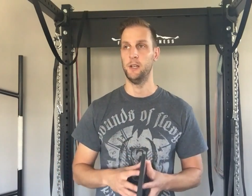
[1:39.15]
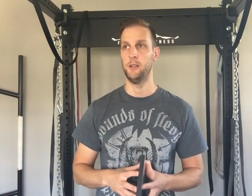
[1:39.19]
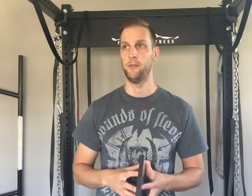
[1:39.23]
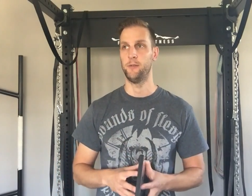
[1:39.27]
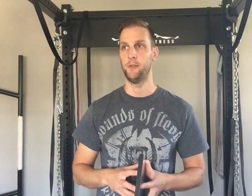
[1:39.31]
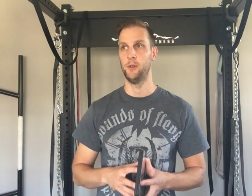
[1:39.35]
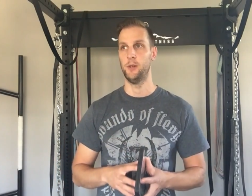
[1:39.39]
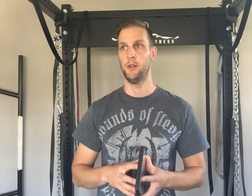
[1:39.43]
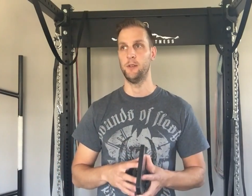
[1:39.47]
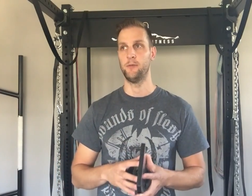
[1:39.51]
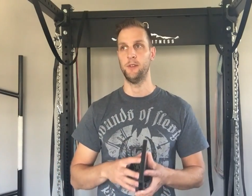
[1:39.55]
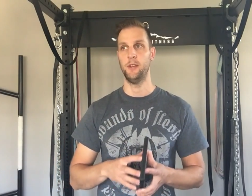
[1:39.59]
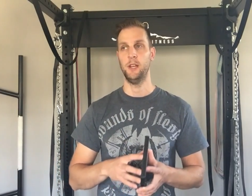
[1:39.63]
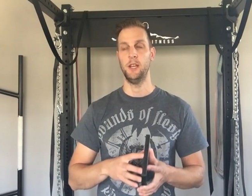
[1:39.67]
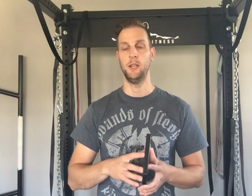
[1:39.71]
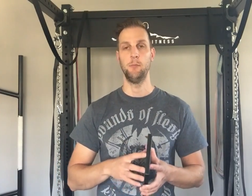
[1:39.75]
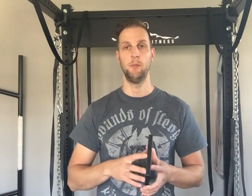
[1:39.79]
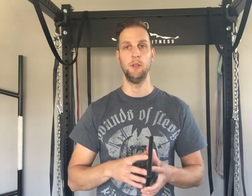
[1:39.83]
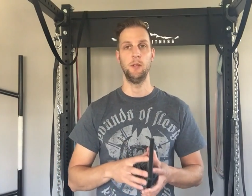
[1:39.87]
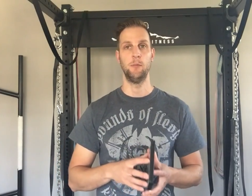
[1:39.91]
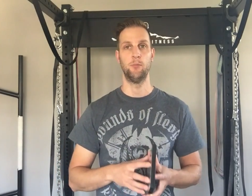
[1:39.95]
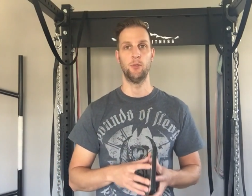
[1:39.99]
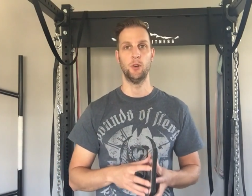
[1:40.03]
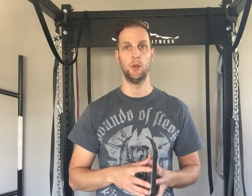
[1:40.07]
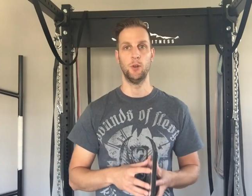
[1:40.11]
If you have an
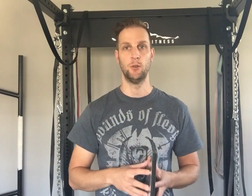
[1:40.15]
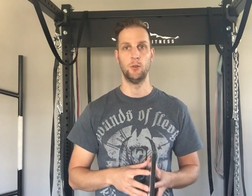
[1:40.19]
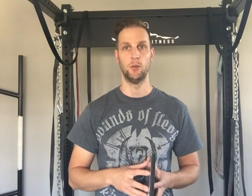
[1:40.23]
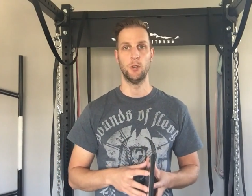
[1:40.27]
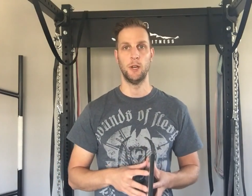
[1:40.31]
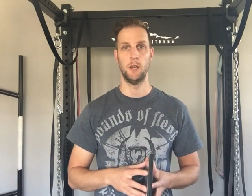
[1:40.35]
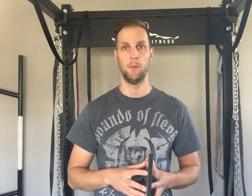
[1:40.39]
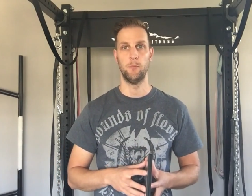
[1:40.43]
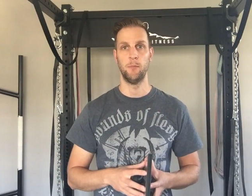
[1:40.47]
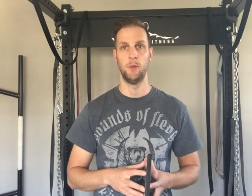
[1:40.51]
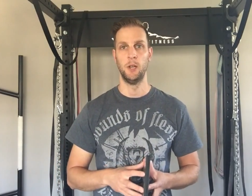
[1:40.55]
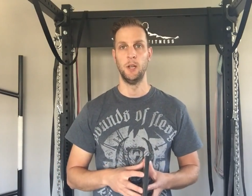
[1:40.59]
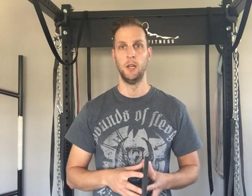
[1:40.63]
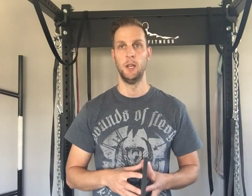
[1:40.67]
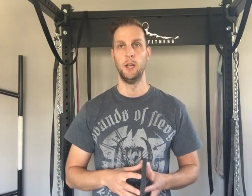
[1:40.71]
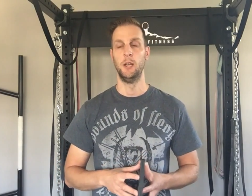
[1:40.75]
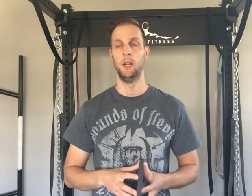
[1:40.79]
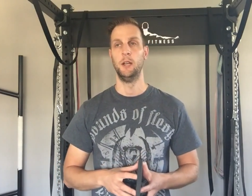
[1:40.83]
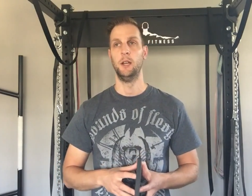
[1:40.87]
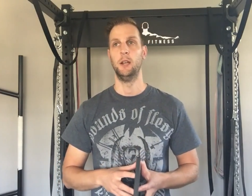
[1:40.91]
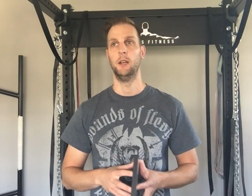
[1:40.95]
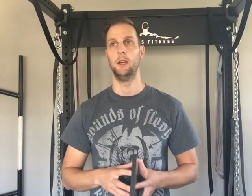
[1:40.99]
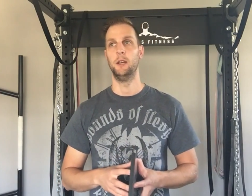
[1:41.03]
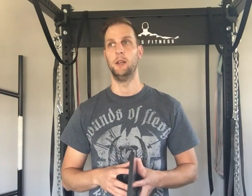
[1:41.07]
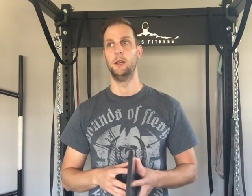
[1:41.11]
AB program
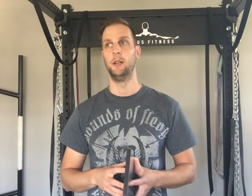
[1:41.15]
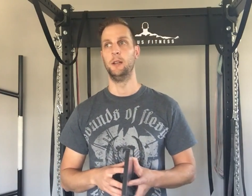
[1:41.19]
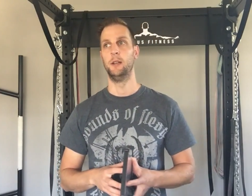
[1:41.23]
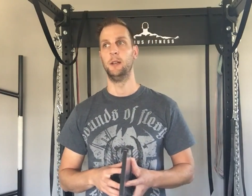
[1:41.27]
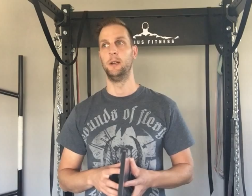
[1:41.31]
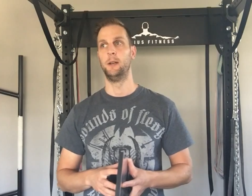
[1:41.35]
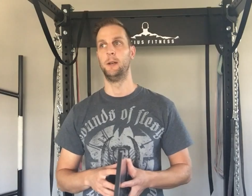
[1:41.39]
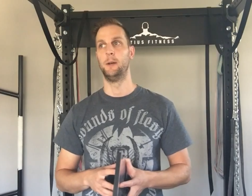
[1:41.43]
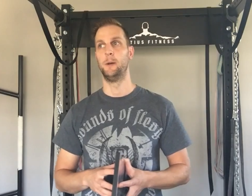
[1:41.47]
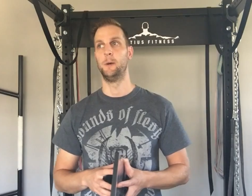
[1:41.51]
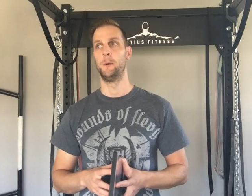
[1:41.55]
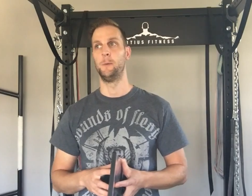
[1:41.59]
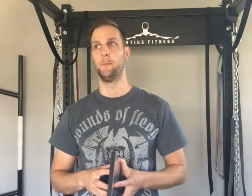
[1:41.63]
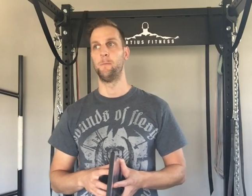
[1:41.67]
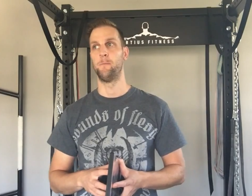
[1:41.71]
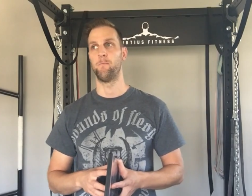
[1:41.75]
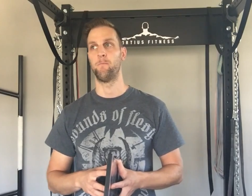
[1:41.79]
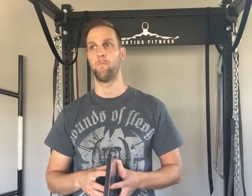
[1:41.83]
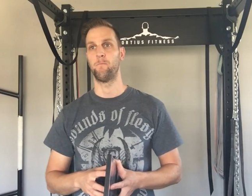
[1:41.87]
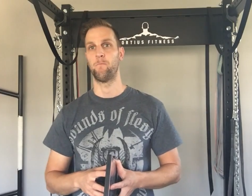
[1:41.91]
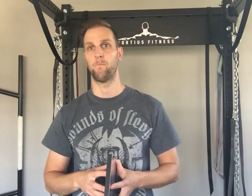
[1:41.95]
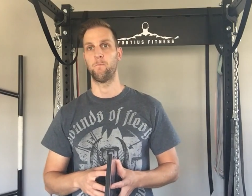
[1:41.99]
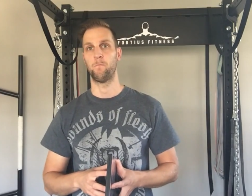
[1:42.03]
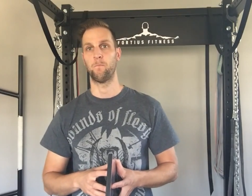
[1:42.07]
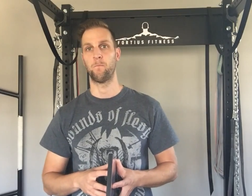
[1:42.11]

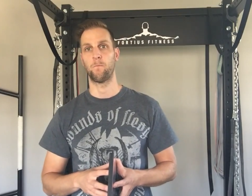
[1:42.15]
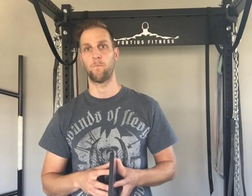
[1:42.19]
and